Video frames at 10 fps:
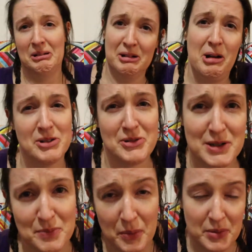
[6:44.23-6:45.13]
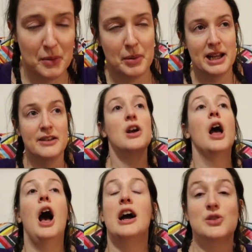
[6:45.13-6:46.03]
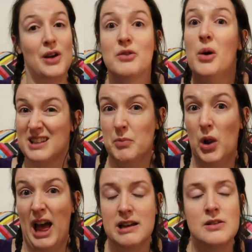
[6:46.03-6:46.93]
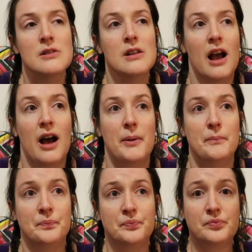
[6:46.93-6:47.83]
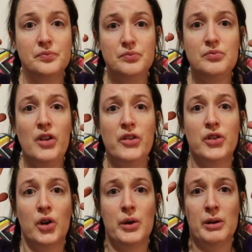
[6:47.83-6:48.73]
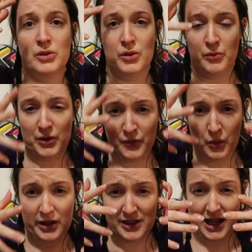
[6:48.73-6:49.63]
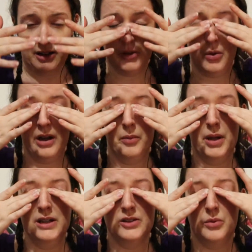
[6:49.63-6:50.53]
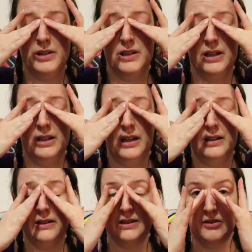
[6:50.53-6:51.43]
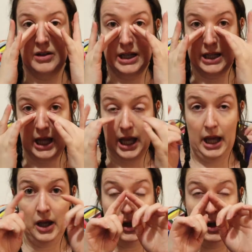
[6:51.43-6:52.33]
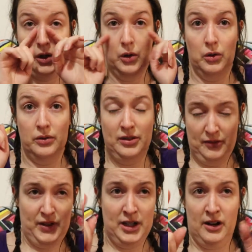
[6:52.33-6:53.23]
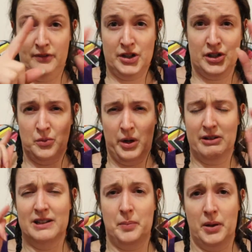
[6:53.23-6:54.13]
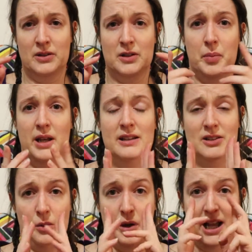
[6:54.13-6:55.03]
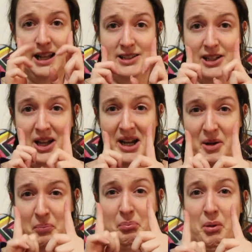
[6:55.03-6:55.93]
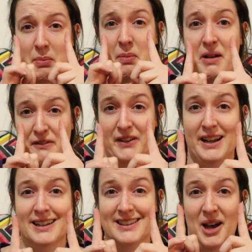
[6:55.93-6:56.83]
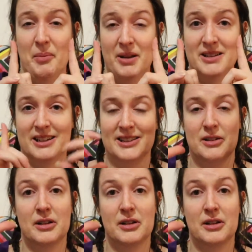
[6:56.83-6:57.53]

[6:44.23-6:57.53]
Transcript: contrary to popular belief, I do have quite a small head. So it sort of was falling down quite a bit, so I didn't necessarily get the VR vision where it's supposed to be, so I had to like prop my fingers up under, because